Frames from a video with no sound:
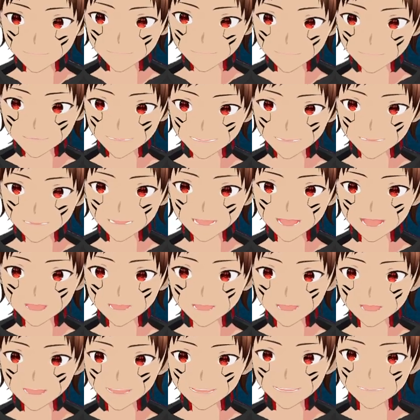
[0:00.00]
Hello,
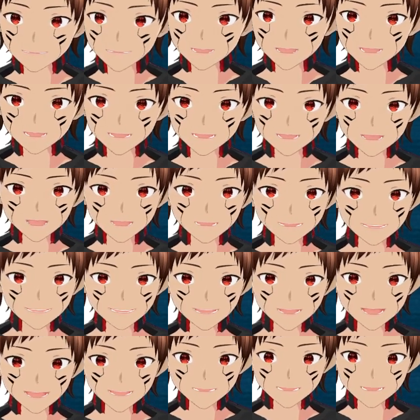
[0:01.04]
everybody. It's me,
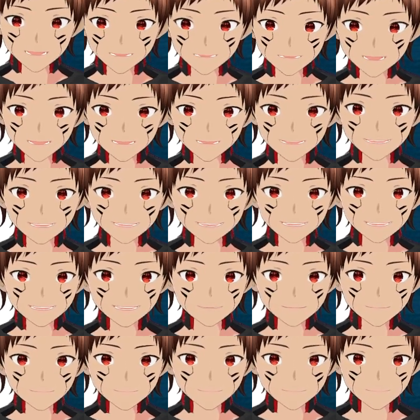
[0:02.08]
bladecharge, and today
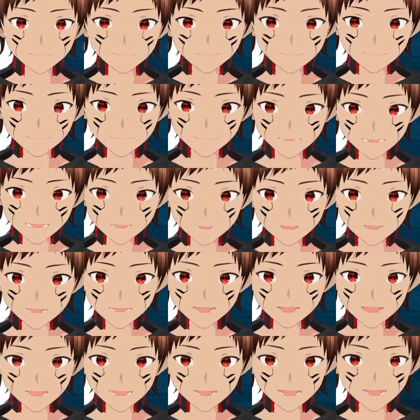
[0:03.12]
we will
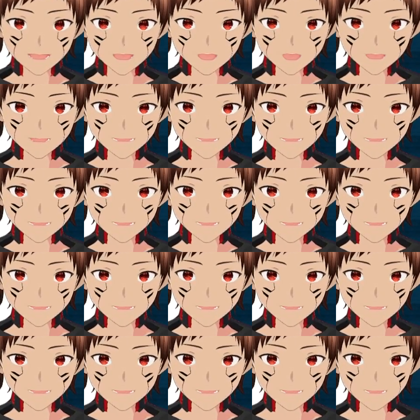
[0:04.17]
be going